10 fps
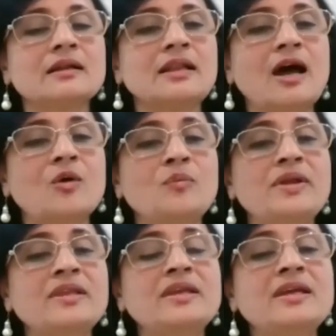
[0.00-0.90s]
Now
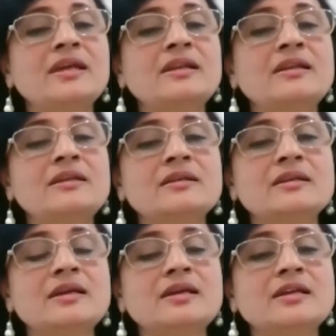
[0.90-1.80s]
breathing in,
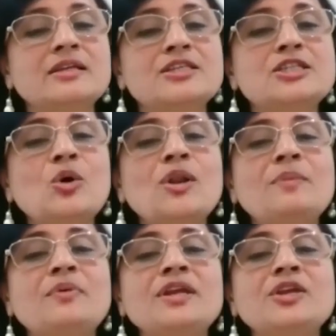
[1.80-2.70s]
slowly
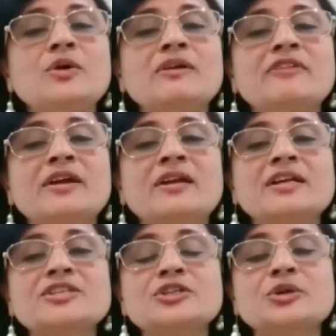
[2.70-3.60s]
bring your
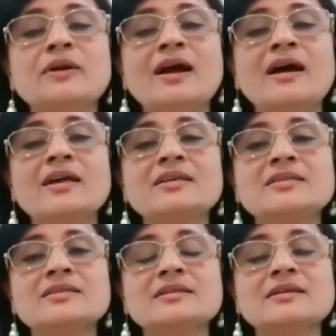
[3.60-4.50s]
awareness to your
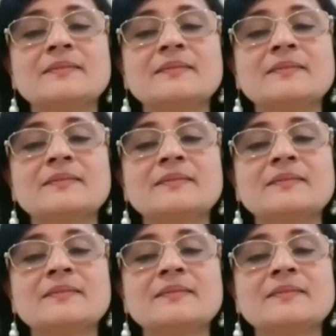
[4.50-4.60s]
eyes.